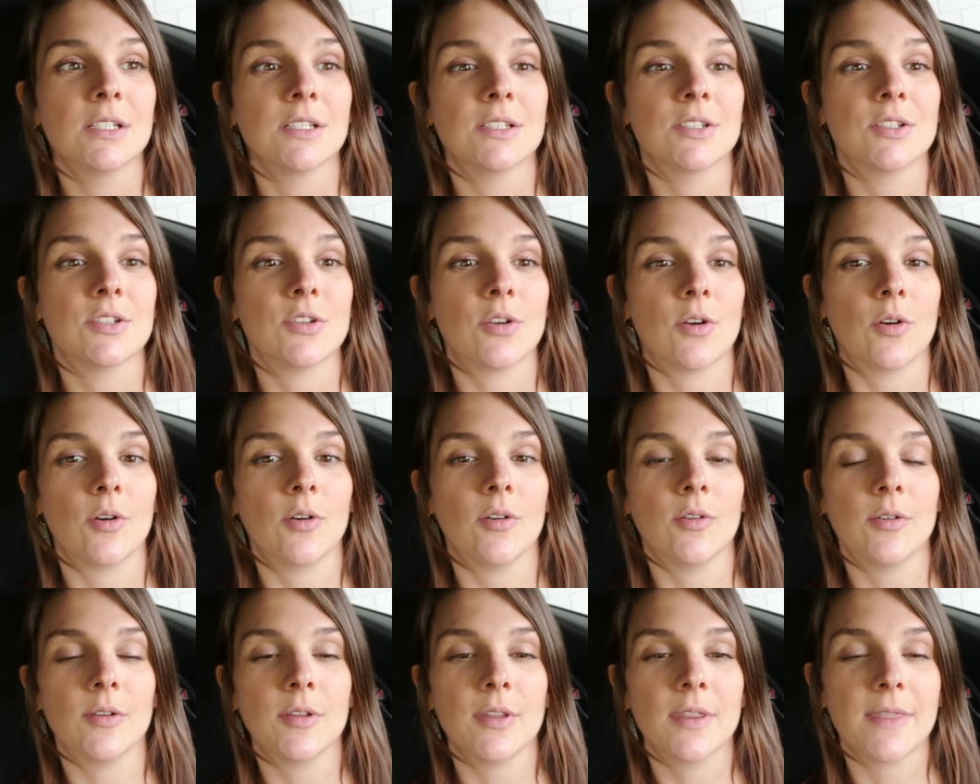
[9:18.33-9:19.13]

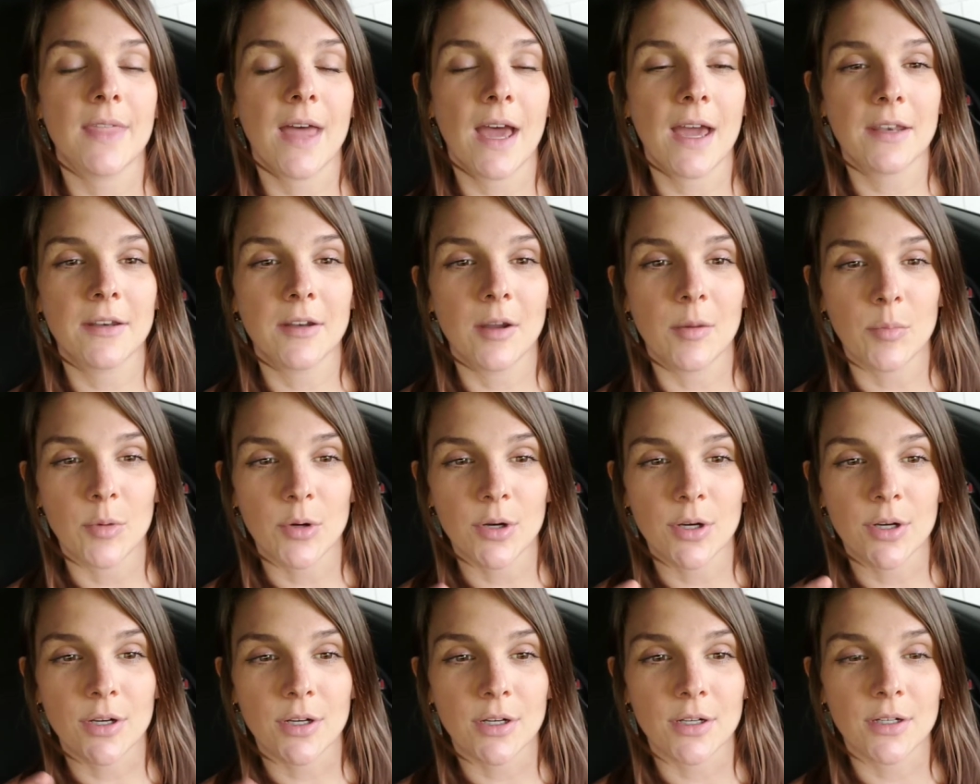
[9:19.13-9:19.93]
So that
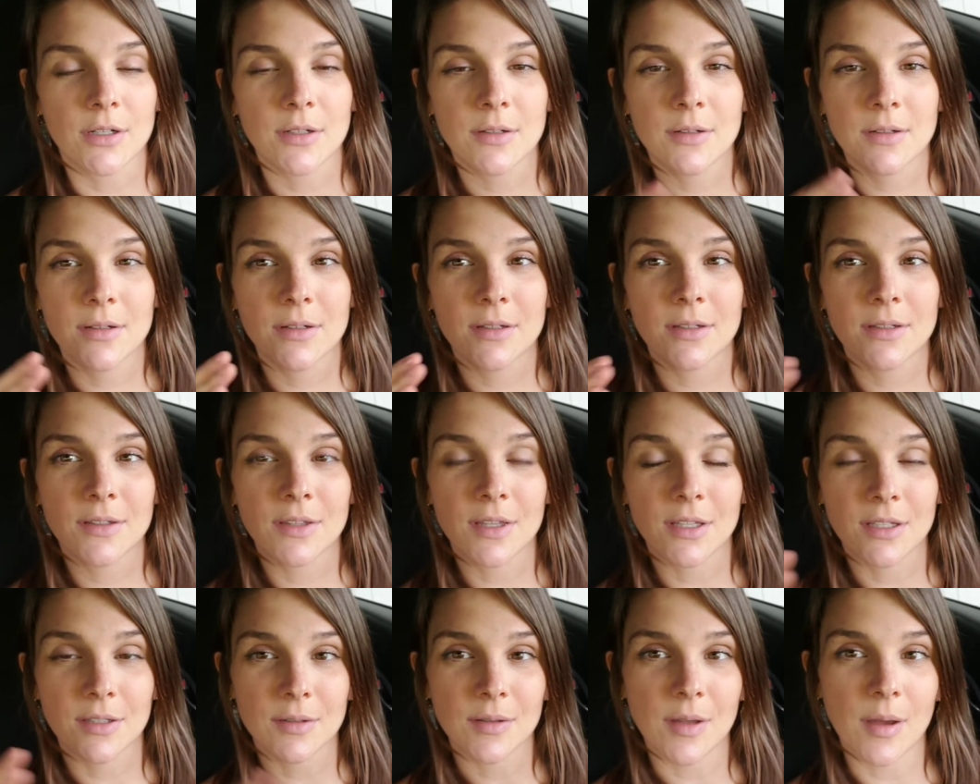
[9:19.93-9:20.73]
number,
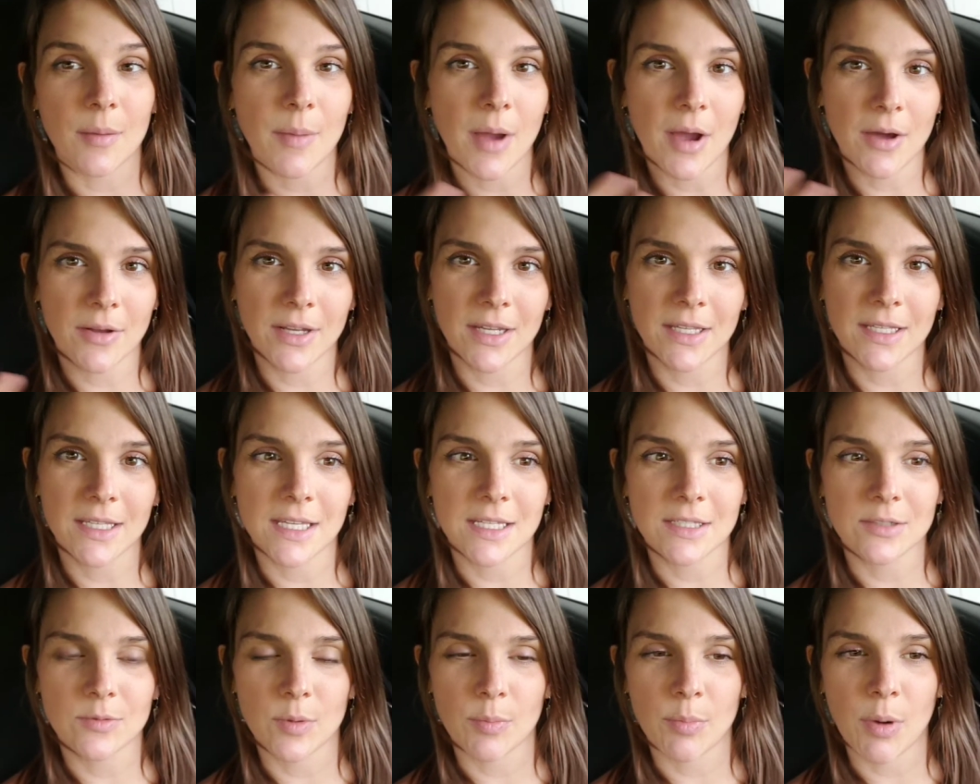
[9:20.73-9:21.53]
the amount I
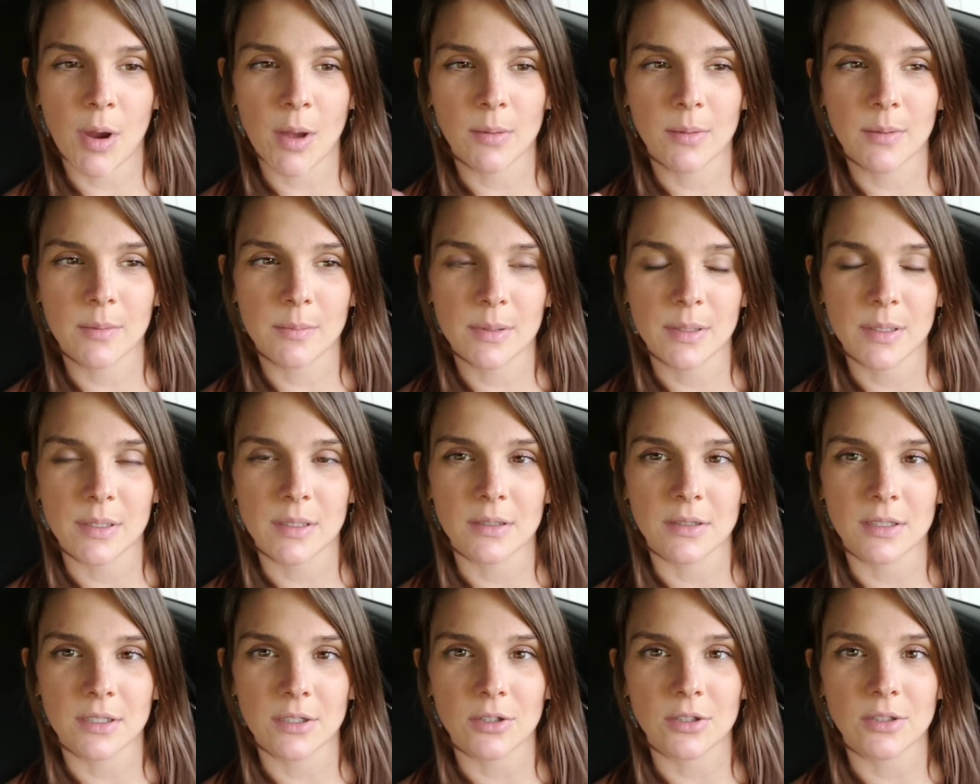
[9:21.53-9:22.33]
gained would probably be a
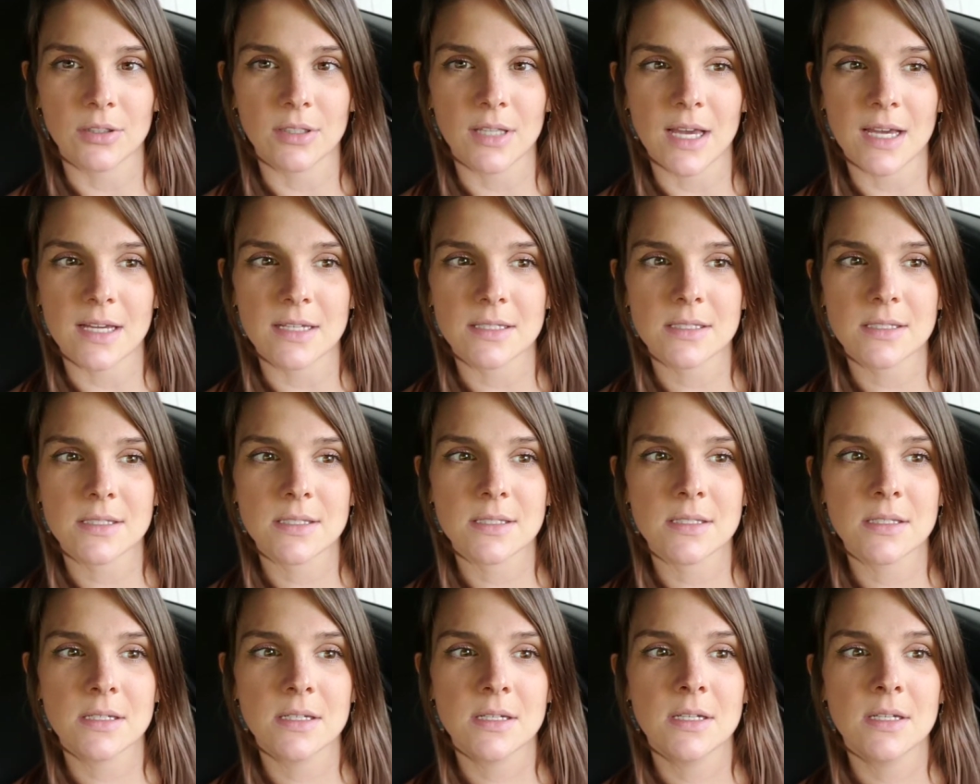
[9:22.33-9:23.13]
little
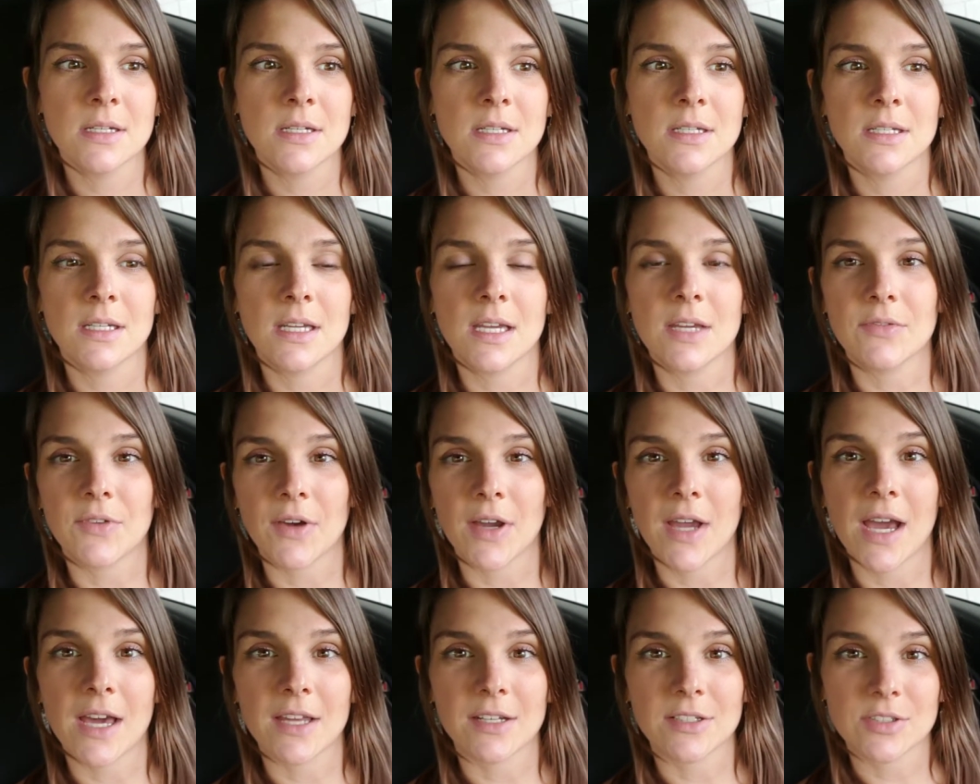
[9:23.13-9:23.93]
less if I
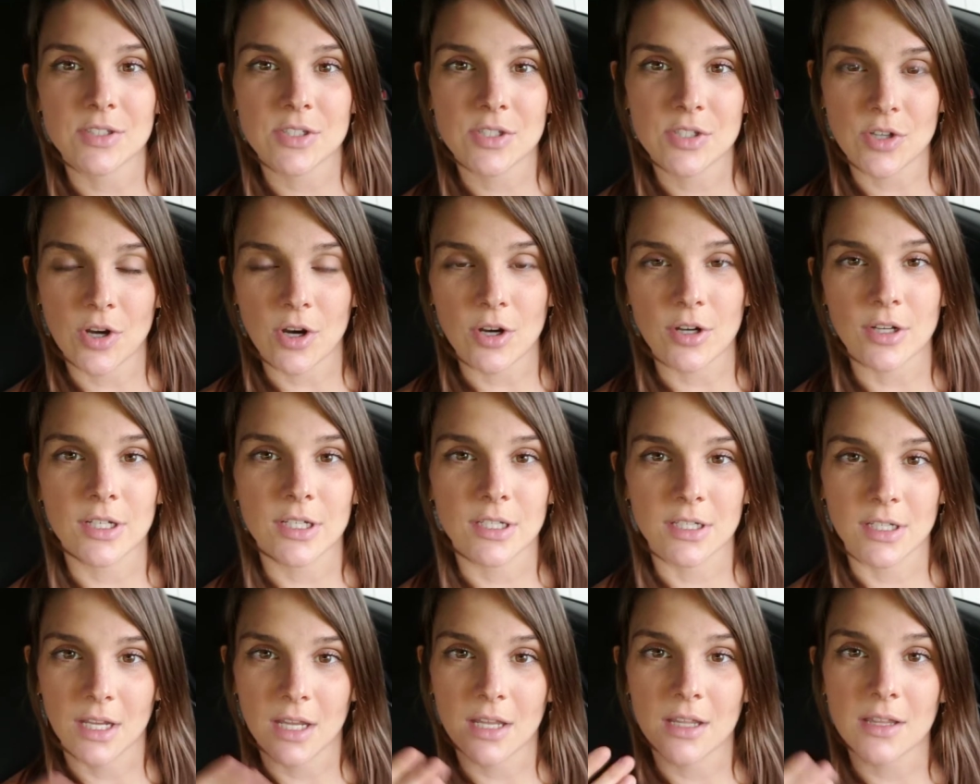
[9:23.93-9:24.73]
hadn't
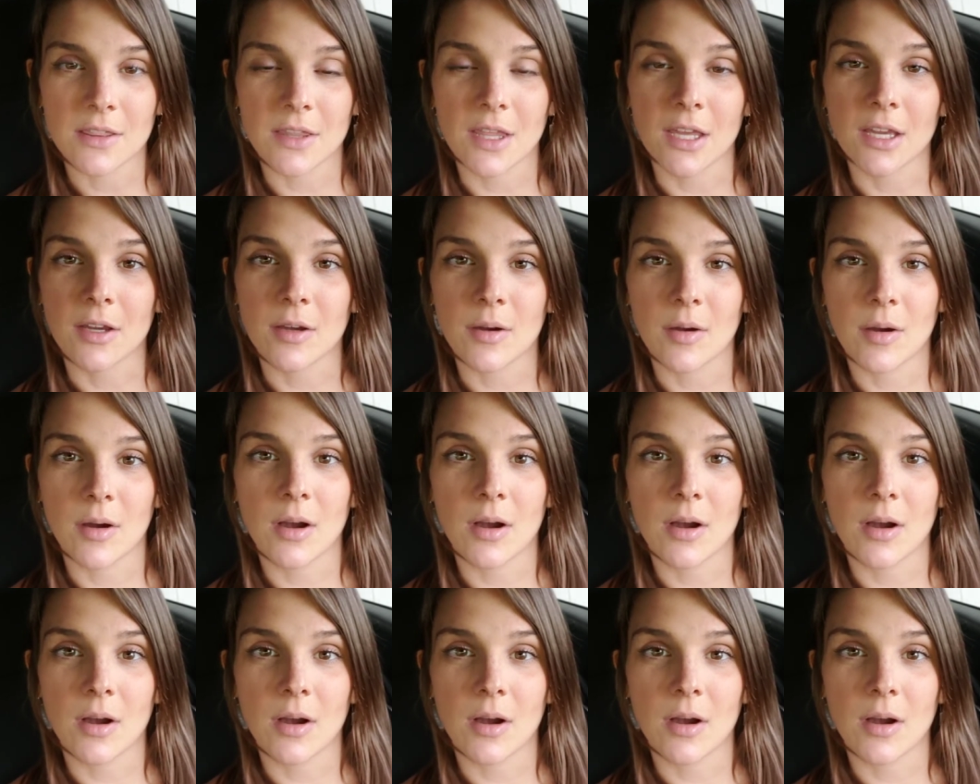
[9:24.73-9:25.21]
started at like